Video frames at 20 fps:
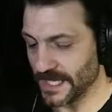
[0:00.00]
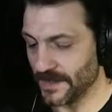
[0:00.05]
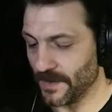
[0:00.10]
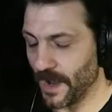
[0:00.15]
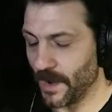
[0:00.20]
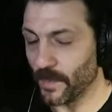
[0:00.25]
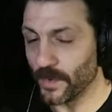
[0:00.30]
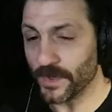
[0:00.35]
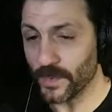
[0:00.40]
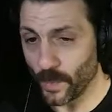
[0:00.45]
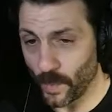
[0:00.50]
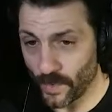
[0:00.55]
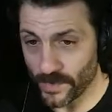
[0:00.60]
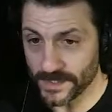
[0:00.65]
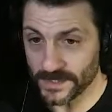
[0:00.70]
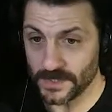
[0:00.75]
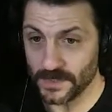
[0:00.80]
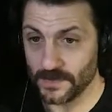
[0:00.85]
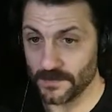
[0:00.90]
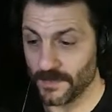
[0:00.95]
I wouldn't
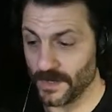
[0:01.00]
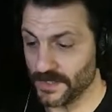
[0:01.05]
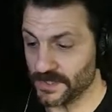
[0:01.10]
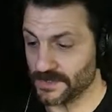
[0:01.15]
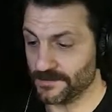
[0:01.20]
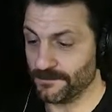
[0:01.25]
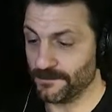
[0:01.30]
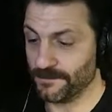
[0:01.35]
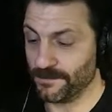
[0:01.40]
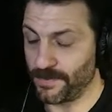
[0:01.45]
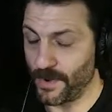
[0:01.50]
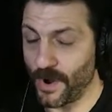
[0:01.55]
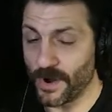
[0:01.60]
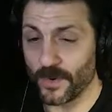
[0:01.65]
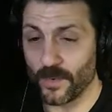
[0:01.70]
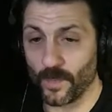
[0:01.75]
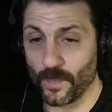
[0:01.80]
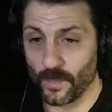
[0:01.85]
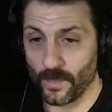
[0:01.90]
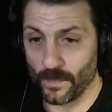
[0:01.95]
worry too much.
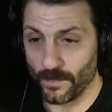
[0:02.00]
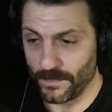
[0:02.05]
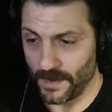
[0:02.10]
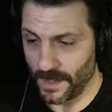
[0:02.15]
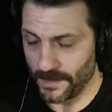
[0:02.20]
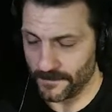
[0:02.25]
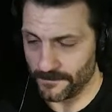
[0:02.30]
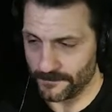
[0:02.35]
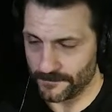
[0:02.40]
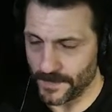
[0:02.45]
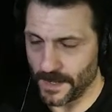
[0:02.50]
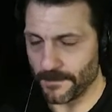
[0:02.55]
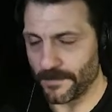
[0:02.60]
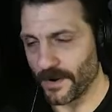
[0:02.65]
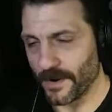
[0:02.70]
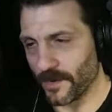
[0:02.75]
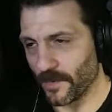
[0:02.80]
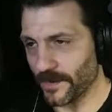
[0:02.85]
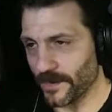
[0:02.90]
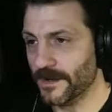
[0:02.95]
Not
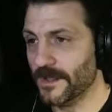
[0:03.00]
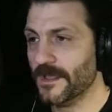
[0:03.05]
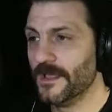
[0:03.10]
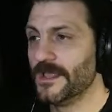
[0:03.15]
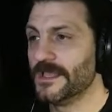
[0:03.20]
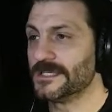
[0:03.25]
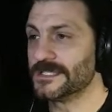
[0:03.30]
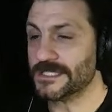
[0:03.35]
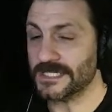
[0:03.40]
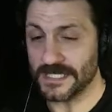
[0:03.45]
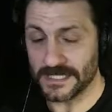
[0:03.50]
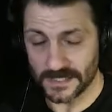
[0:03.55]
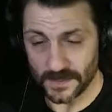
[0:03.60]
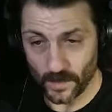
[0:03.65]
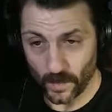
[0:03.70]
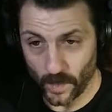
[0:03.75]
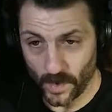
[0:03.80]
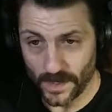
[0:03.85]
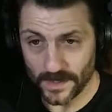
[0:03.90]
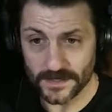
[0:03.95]
part 1.
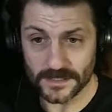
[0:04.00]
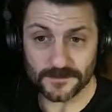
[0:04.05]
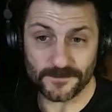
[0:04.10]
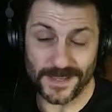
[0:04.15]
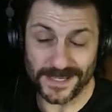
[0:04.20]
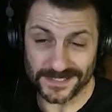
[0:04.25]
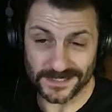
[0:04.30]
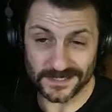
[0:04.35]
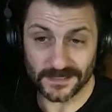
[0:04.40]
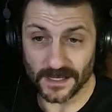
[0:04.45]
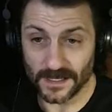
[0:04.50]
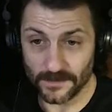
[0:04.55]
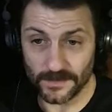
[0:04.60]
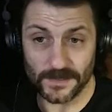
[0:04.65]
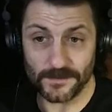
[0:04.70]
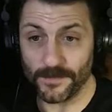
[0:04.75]
Season 1 is basically going to be